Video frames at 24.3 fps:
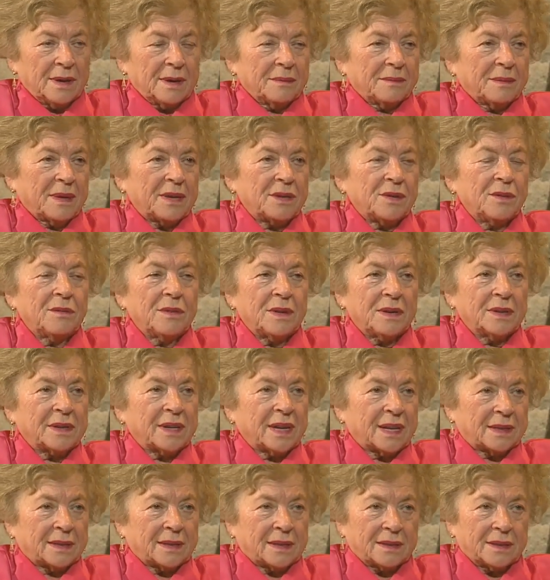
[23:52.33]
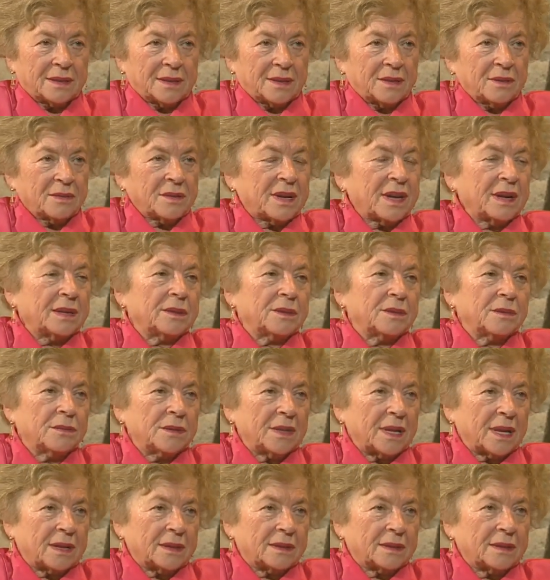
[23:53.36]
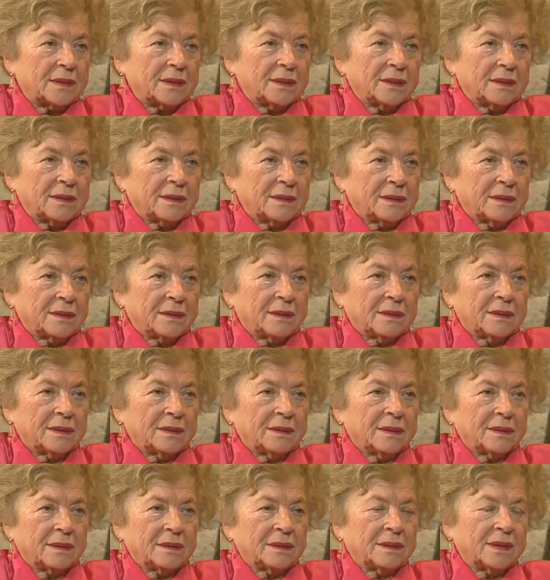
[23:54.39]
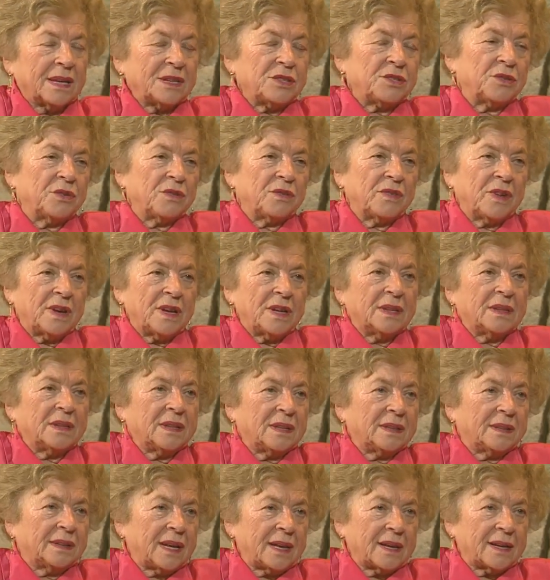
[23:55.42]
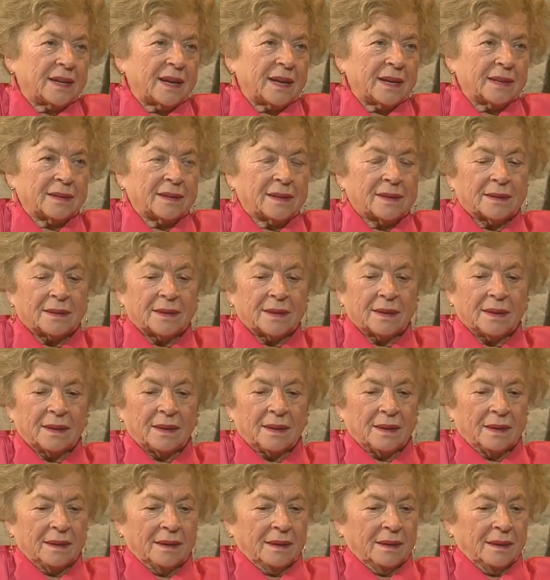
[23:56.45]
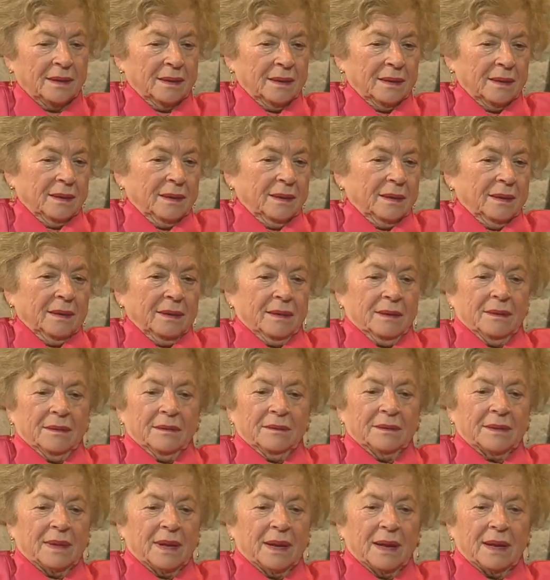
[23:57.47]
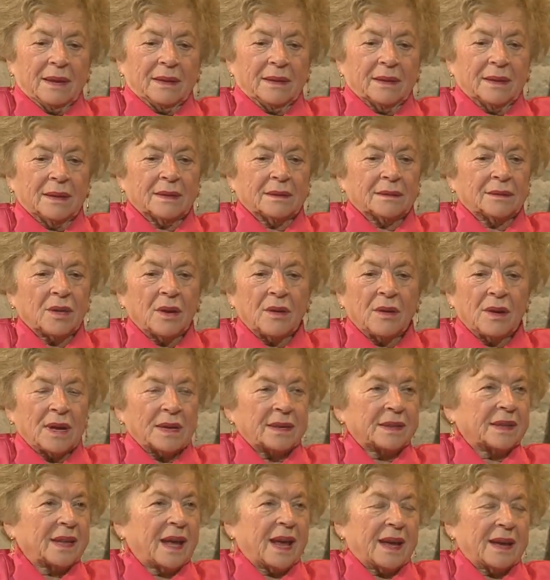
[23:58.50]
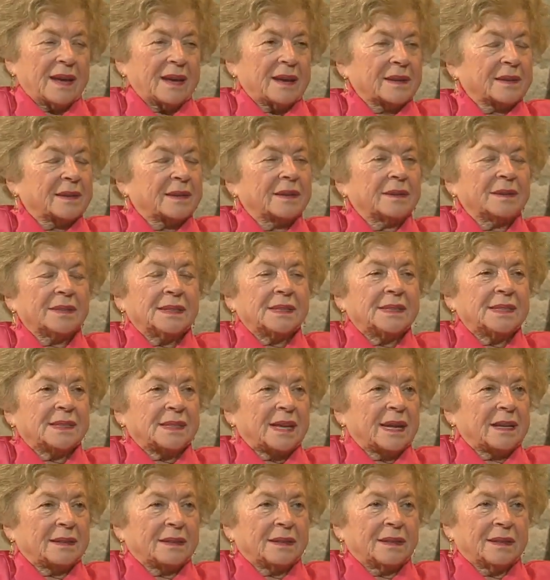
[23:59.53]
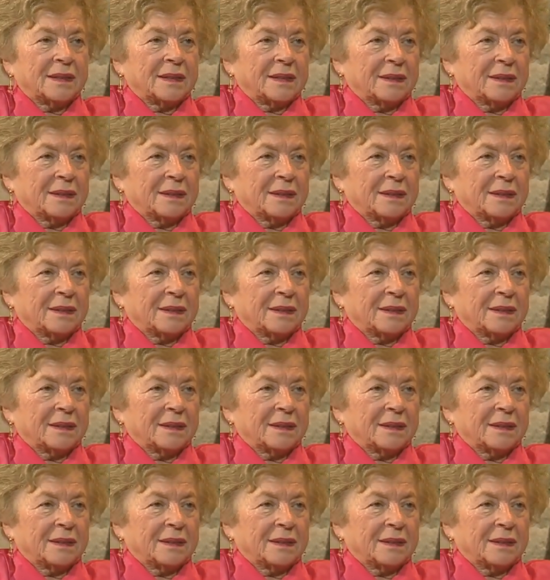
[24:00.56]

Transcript: but you won't get it. You can't do that. They should wait till they get it. I thought I'd die. I couldn't stand